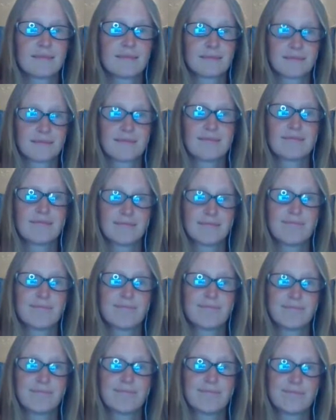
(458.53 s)

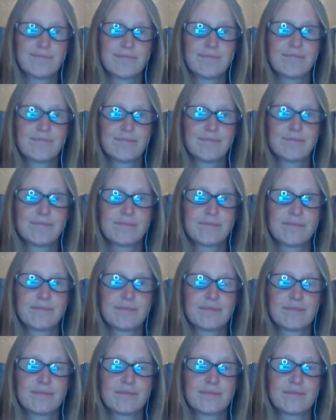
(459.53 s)

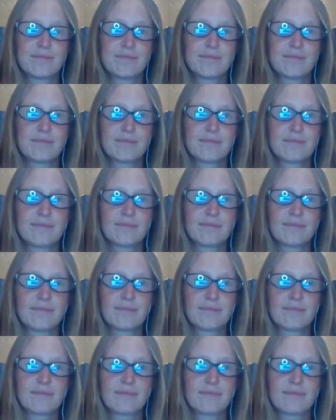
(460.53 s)

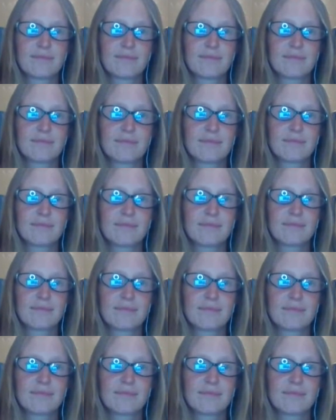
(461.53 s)

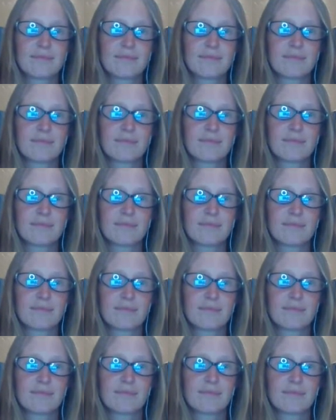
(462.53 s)

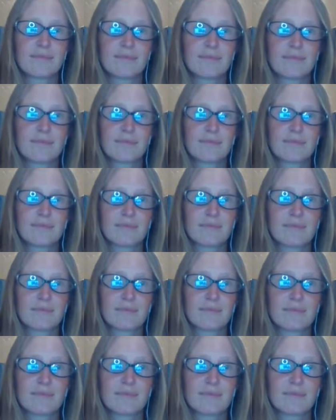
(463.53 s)

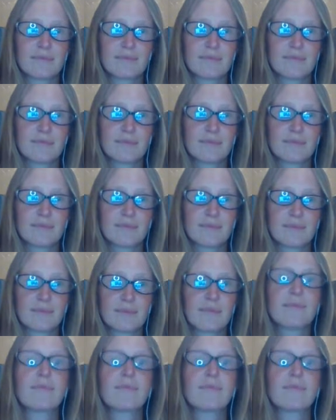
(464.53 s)
(silent)